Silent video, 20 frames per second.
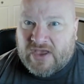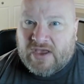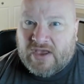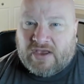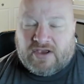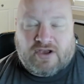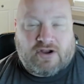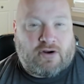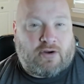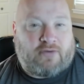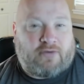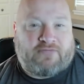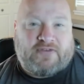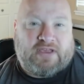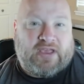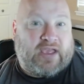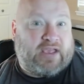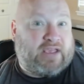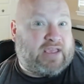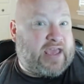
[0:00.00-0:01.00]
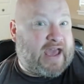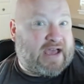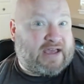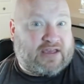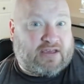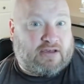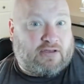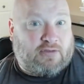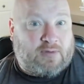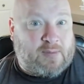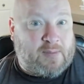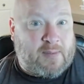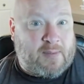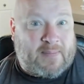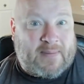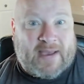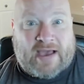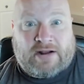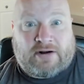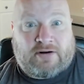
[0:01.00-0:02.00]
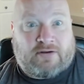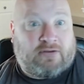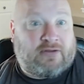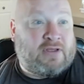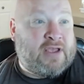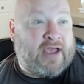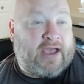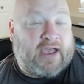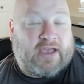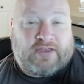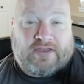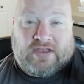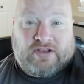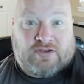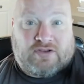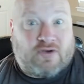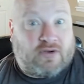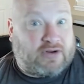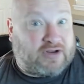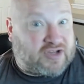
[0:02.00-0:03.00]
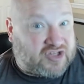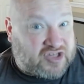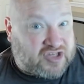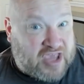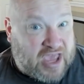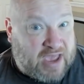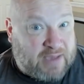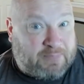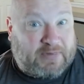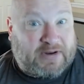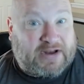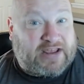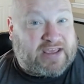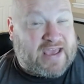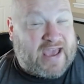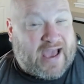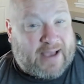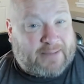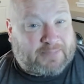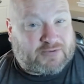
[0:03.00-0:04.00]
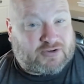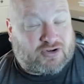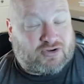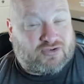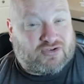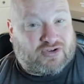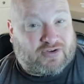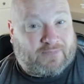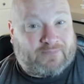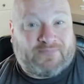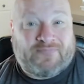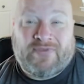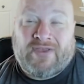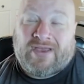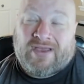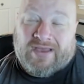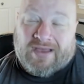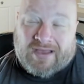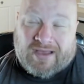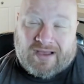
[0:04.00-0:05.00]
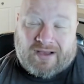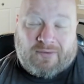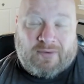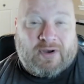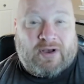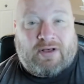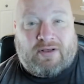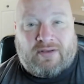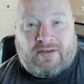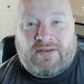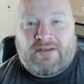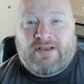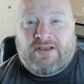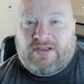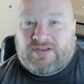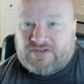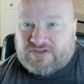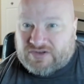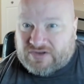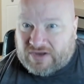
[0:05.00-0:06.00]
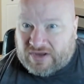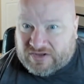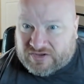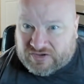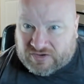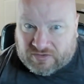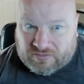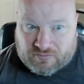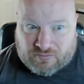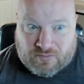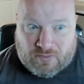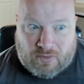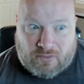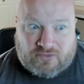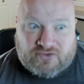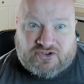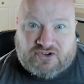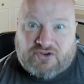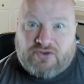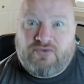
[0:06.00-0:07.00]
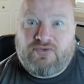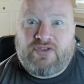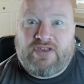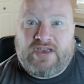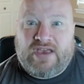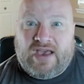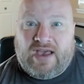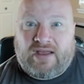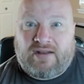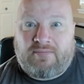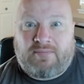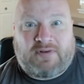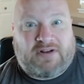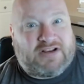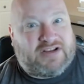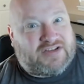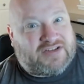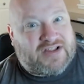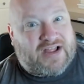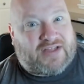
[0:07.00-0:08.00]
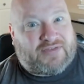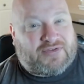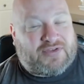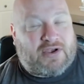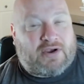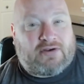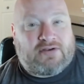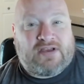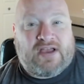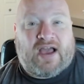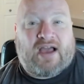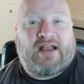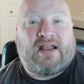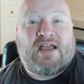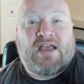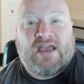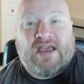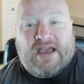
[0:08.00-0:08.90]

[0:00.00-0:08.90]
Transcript: If he can't kill them in battle and they don't escape and he captures them, well, it's a road to the end, but he's not there yet.